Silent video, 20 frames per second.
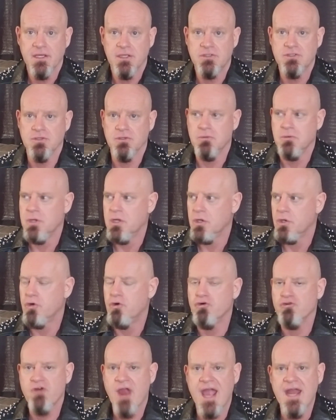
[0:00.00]
to
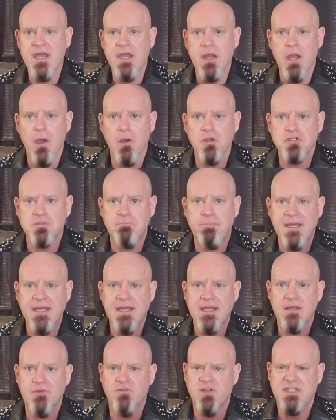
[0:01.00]
grandiose
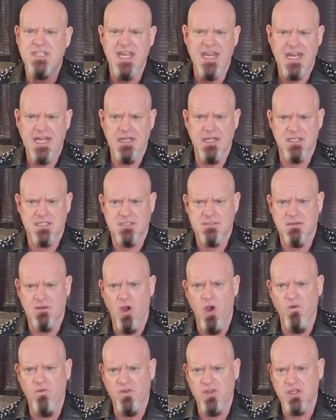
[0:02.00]
being, ridiculous,
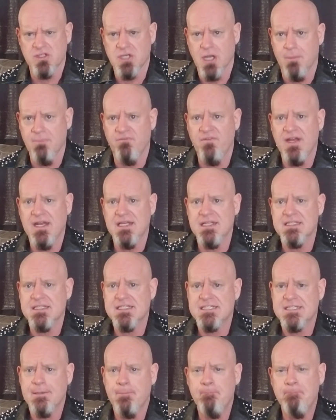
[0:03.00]
over the top
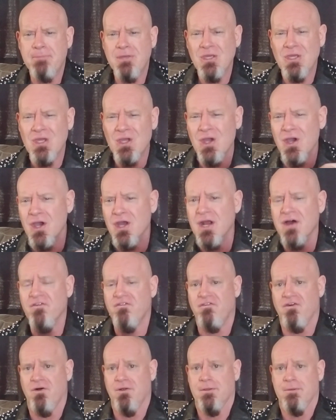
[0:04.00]
villains.
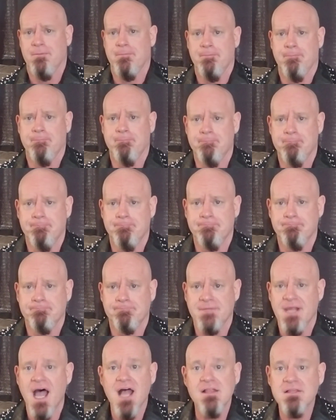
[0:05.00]
Beautiful
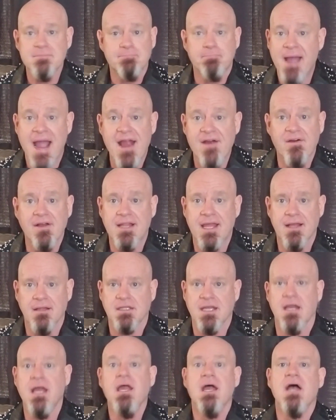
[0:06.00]

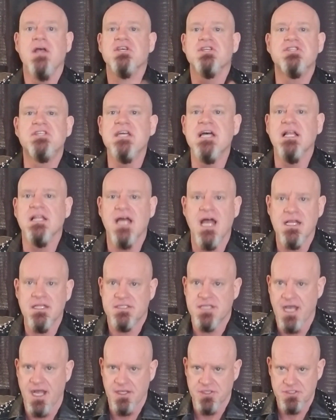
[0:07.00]
unparalleled, still
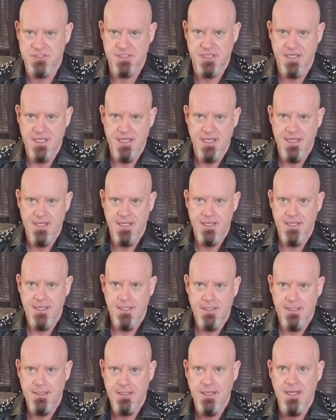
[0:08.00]
untouched,
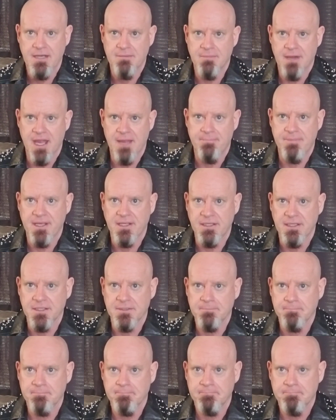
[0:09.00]
in my opinion.
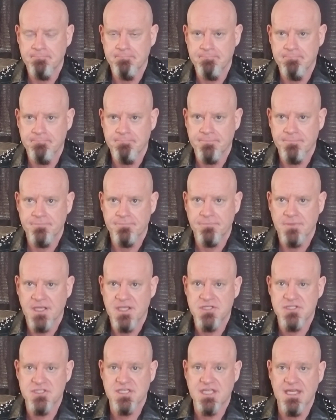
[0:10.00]

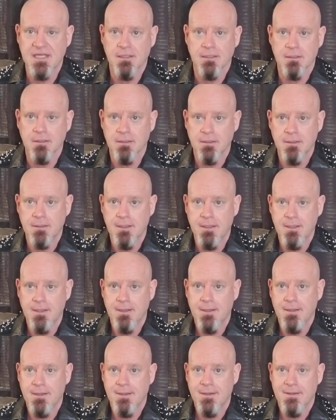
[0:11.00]
His skill
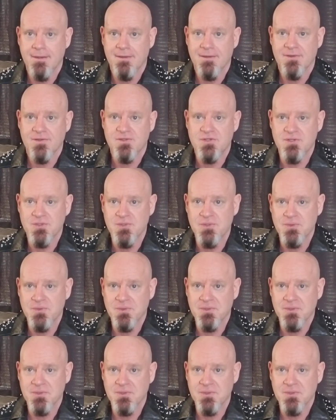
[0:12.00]
to